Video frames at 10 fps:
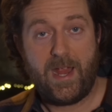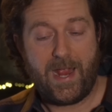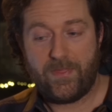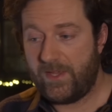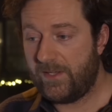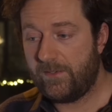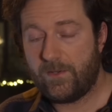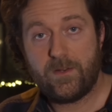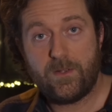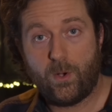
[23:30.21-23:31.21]
And then
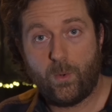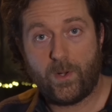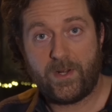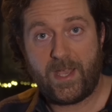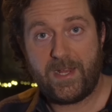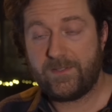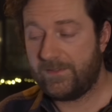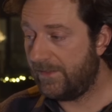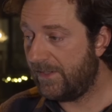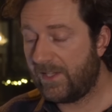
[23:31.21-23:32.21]
overnight,
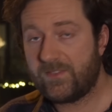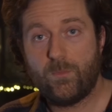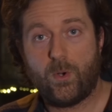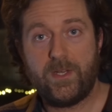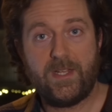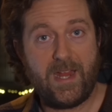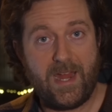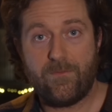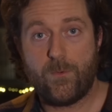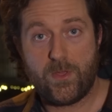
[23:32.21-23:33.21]
the next morning,
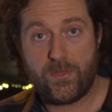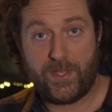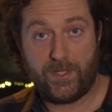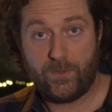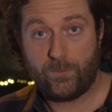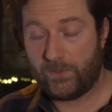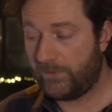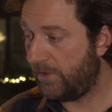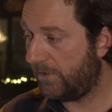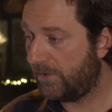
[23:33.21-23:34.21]
everything was
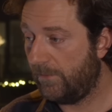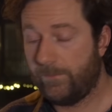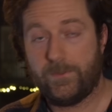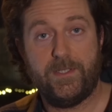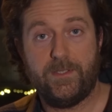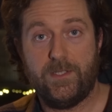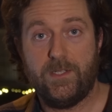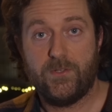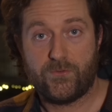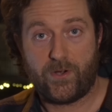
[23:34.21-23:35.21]
just completely
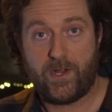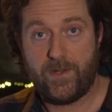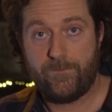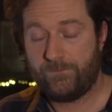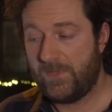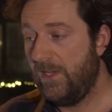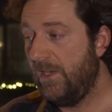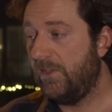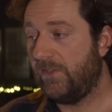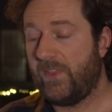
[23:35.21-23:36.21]
dry.
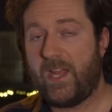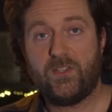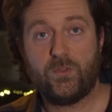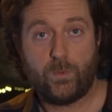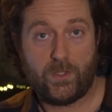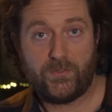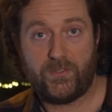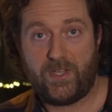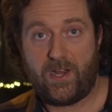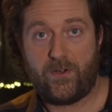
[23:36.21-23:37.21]
So that is one
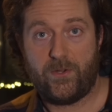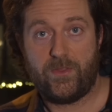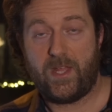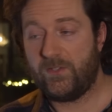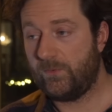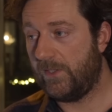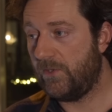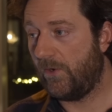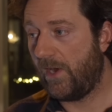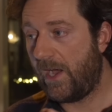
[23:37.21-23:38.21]
scenario. That is when
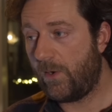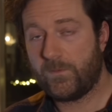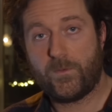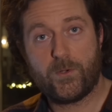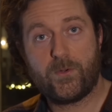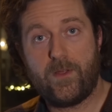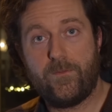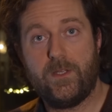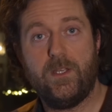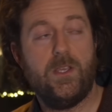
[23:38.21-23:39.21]
you're out
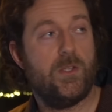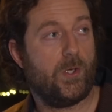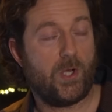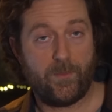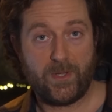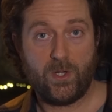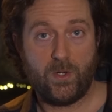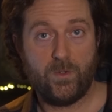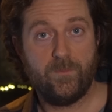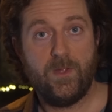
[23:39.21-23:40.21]
photographing, you're coming
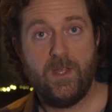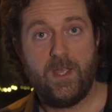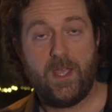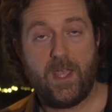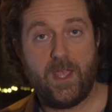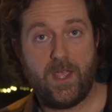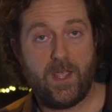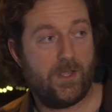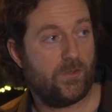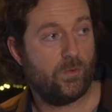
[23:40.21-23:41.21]
home
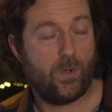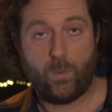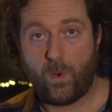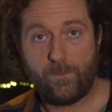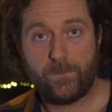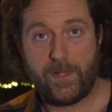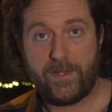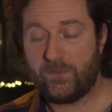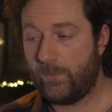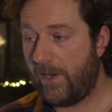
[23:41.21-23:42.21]
to a warm
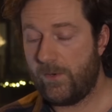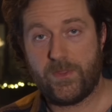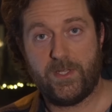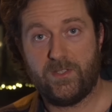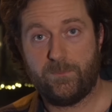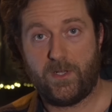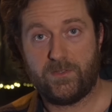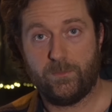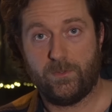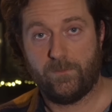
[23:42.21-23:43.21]
place where everything is
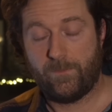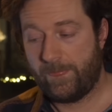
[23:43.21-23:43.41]
possible.